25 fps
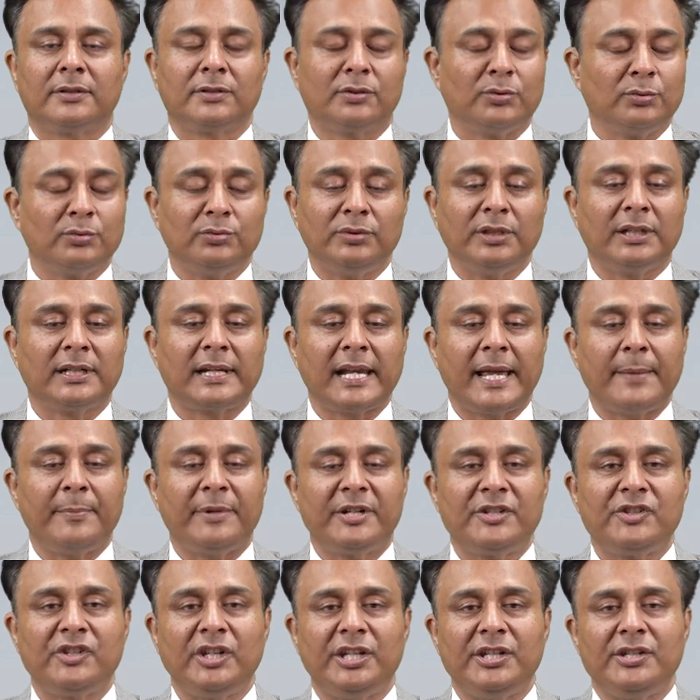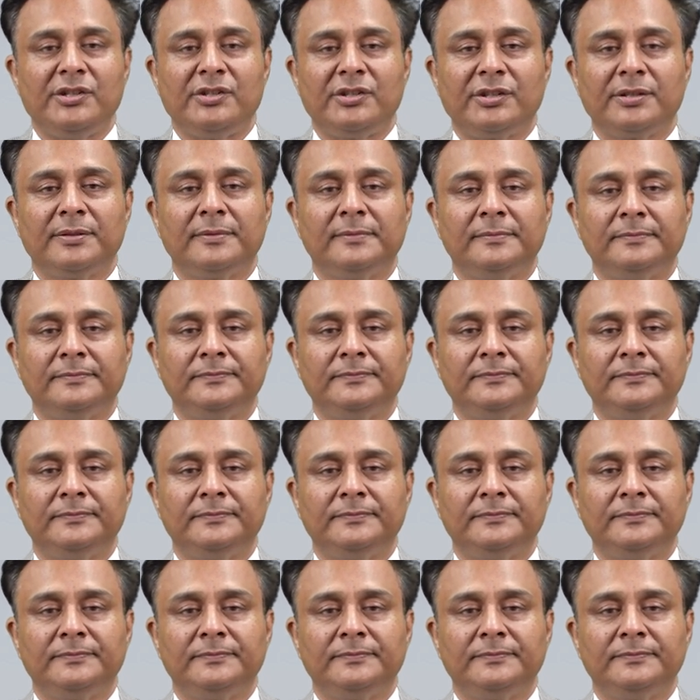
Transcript: to the climate change.